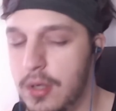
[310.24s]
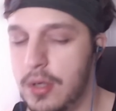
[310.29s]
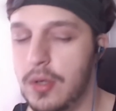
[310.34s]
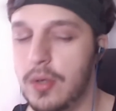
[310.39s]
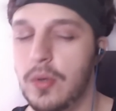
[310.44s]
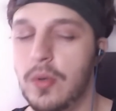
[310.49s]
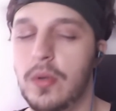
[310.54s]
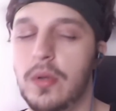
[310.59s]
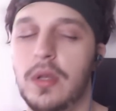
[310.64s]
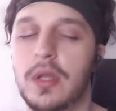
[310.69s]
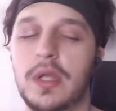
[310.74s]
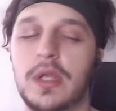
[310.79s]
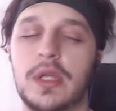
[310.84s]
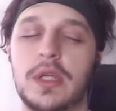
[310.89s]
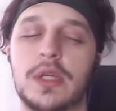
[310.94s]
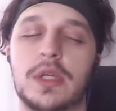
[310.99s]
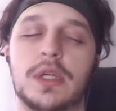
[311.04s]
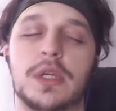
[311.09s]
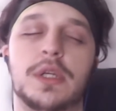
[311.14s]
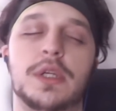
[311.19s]

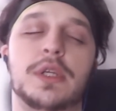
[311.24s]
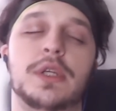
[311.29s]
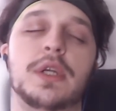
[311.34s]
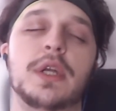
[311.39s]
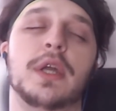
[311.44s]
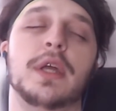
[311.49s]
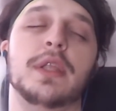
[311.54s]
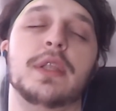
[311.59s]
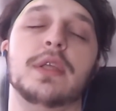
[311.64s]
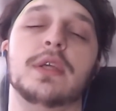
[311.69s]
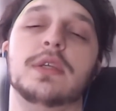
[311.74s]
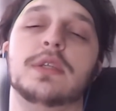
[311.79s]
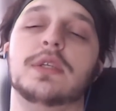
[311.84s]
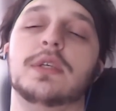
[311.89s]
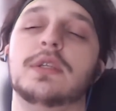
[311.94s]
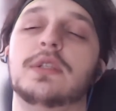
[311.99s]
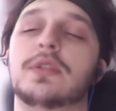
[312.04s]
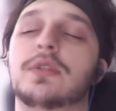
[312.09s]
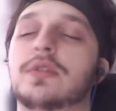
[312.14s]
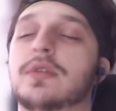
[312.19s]
Holy shit, this
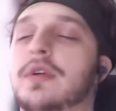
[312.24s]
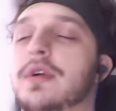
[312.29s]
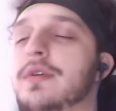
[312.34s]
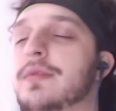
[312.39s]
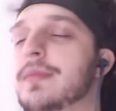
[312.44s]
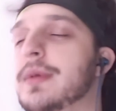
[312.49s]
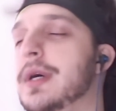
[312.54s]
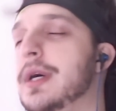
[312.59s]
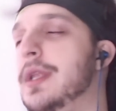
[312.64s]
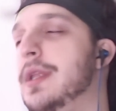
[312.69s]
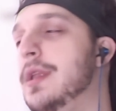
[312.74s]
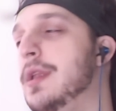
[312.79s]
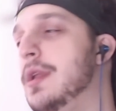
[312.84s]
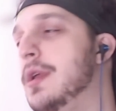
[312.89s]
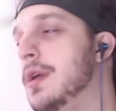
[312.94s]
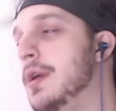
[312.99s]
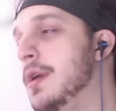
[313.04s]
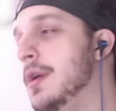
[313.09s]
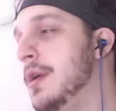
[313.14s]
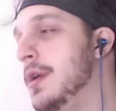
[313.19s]
intro, man.
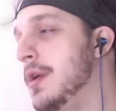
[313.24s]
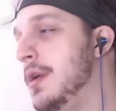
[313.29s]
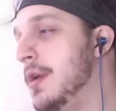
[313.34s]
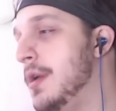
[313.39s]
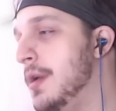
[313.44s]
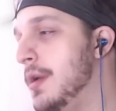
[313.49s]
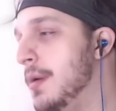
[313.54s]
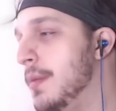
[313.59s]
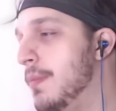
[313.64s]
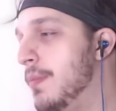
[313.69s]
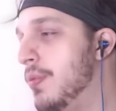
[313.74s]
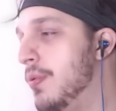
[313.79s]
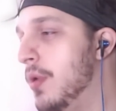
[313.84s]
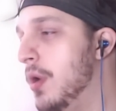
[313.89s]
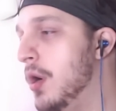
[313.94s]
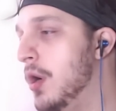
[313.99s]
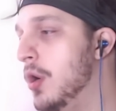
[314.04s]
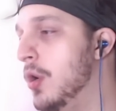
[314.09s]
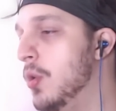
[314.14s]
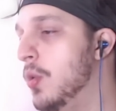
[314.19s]

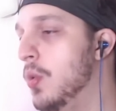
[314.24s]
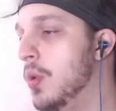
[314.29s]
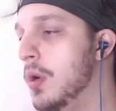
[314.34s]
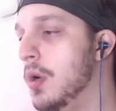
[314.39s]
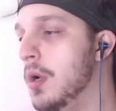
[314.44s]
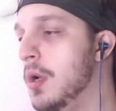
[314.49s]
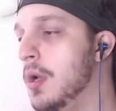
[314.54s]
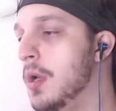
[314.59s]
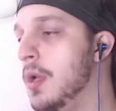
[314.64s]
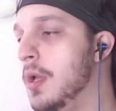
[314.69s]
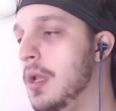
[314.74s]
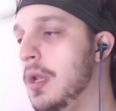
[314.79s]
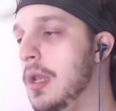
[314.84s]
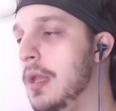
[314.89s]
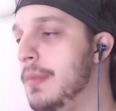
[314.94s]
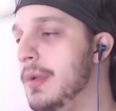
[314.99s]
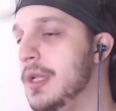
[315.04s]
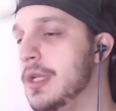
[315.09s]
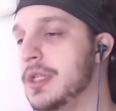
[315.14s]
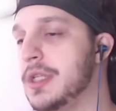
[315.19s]
Bro,
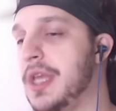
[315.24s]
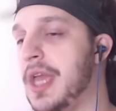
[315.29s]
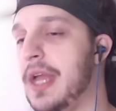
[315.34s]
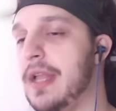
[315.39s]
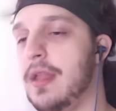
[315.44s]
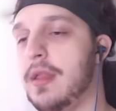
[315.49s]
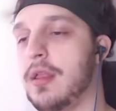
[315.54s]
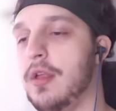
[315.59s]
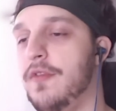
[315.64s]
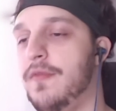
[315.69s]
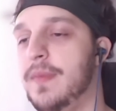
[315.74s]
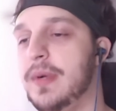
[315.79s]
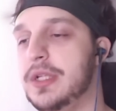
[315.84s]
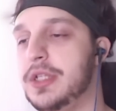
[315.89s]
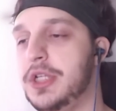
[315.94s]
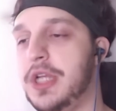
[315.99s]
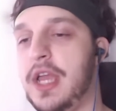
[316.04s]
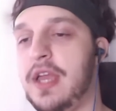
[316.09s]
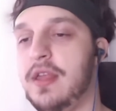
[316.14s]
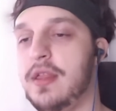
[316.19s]
let me just get this off my
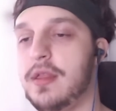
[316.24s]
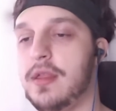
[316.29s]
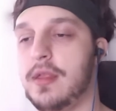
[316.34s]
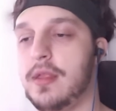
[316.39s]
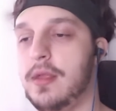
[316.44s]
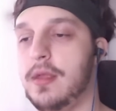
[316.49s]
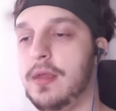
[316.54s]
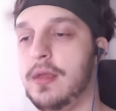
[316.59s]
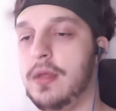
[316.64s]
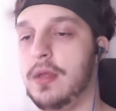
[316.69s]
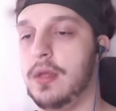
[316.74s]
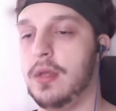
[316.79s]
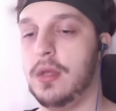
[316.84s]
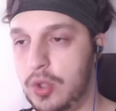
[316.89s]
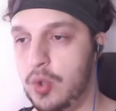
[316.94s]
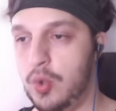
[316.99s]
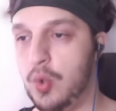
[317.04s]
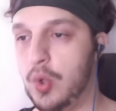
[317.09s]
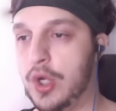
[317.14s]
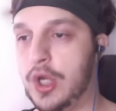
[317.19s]
chest.
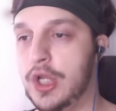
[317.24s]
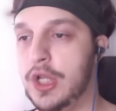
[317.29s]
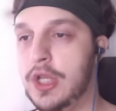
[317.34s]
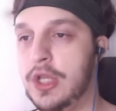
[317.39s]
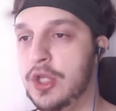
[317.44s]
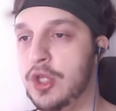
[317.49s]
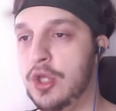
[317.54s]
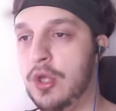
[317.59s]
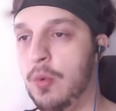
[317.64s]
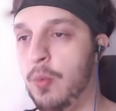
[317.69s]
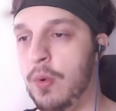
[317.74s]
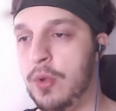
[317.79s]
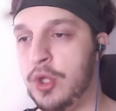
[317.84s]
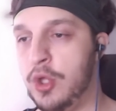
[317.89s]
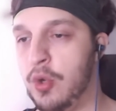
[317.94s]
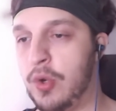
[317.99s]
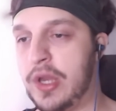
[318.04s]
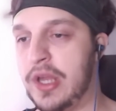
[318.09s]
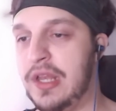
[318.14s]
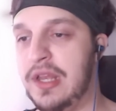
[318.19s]
You can
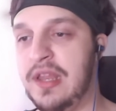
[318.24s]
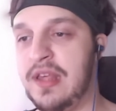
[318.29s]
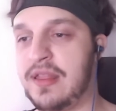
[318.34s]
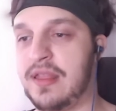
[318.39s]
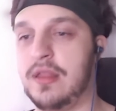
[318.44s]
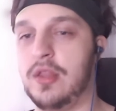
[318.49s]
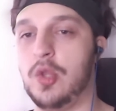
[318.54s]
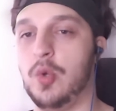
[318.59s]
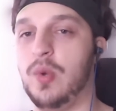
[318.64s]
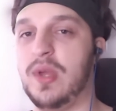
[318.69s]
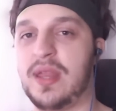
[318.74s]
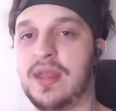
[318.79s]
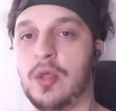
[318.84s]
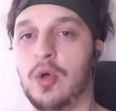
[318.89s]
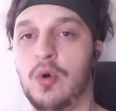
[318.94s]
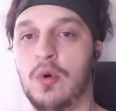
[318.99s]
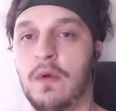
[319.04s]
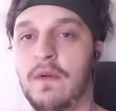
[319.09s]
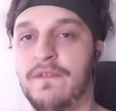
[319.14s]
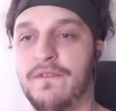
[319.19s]
listen to a
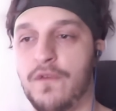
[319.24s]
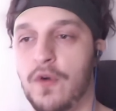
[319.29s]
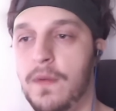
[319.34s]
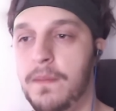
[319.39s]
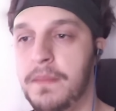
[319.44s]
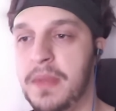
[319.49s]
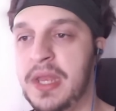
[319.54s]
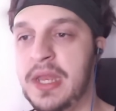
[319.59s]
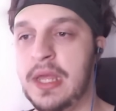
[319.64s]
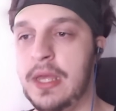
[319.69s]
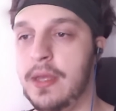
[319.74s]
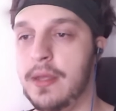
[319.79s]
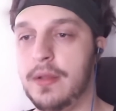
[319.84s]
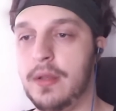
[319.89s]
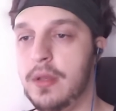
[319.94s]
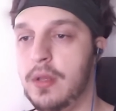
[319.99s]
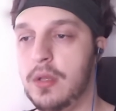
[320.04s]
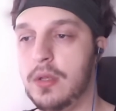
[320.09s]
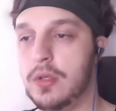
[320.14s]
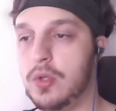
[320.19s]
song for a
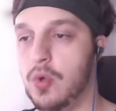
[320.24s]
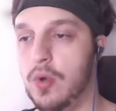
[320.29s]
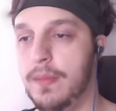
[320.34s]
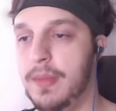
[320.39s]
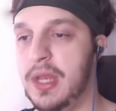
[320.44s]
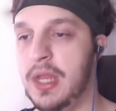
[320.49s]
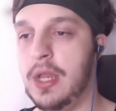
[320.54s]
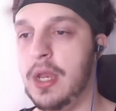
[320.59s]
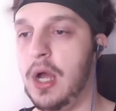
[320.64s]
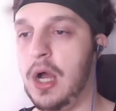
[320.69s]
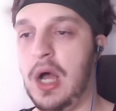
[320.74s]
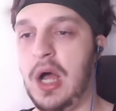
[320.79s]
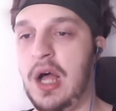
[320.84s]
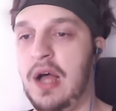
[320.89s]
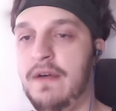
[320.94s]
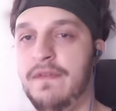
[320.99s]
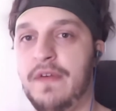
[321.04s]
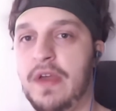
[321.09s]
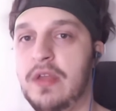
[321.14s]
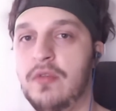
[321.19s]
minute to a minute and a
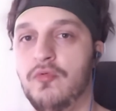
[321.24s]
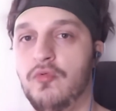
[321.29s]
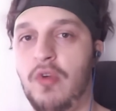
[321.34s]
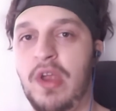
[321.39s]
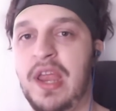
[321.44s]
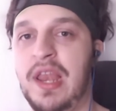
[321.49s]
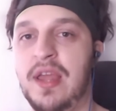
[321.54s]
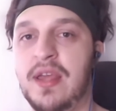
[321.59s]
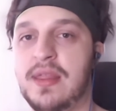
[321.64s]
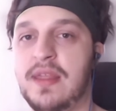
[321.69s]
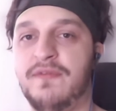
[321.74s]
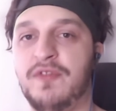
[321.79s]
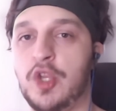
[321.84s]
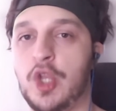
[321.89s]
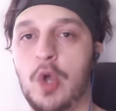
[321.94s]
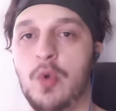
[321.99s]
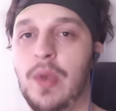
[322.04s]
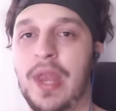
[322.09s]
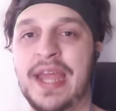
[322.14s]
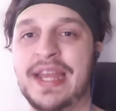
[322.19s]
half and realize if you
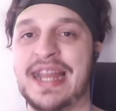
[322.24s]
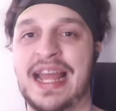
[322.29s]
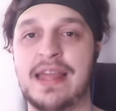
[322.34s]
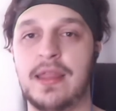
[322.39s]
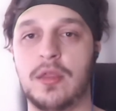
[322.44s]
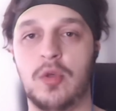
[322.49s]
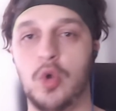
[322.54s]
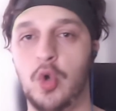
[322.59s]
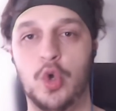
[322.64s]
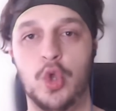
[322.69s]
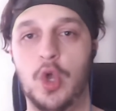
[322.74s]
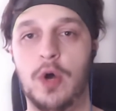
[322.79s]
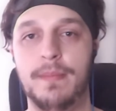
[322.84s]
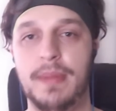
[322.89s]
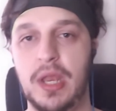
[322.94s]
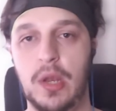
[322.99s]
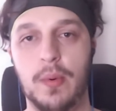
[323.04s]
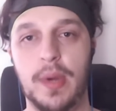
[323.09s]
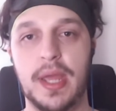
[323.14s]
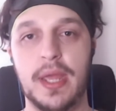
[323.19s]
don't like that song or not,
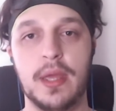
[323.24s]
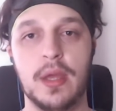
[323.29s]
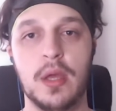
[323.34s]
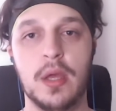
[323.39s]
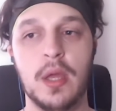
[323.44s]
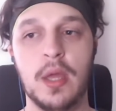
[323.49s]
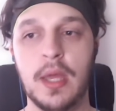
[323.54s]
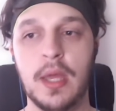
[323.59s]
by the way.